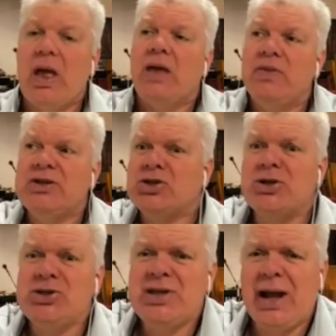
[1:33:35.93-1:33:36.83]
The
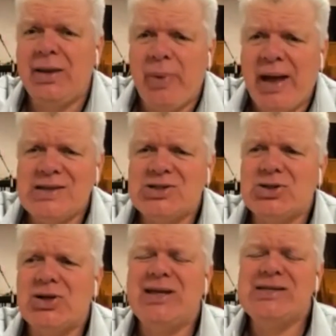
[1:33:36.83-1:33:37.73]
church that I
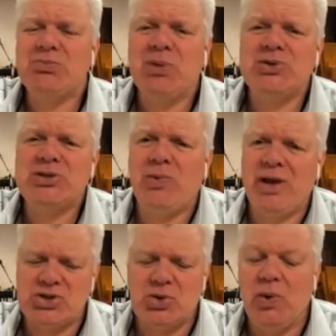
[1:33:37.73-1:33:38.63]
pastor is
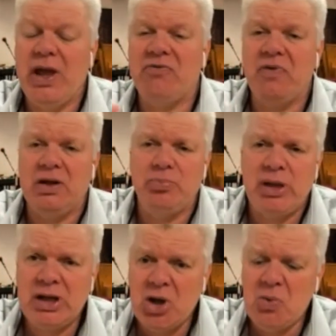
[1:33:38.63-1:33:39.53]
multiracial. We have
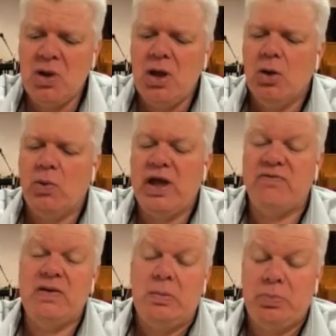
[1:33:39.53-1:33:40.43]
Filipino, we
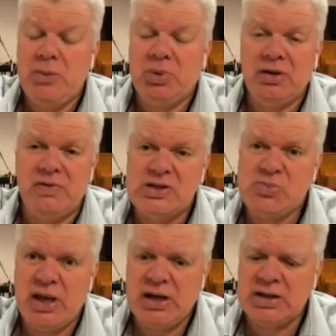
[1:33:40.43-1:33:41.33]
have people of
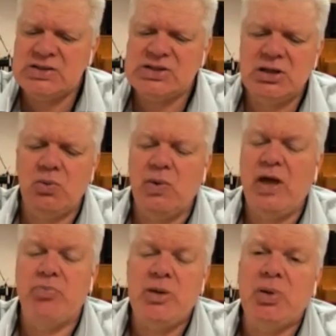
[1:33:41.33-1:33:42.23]
Hispanic descent, we
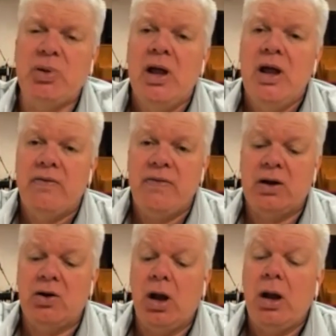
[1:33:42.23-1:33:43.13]
have people
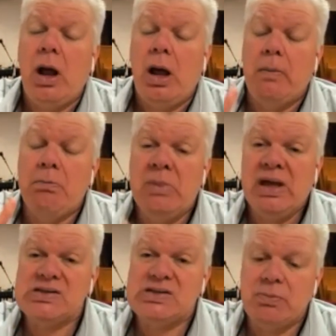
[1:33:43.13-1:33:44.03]
that are
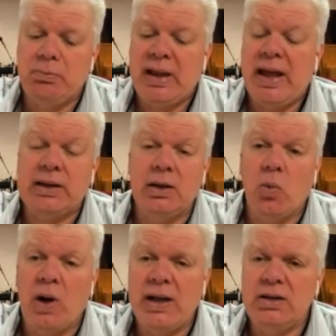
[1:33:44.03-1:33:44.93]
mixed, black and
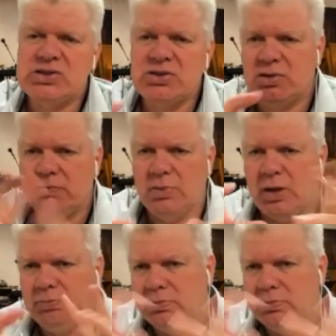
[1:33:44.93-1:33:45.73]
white, so they're uh,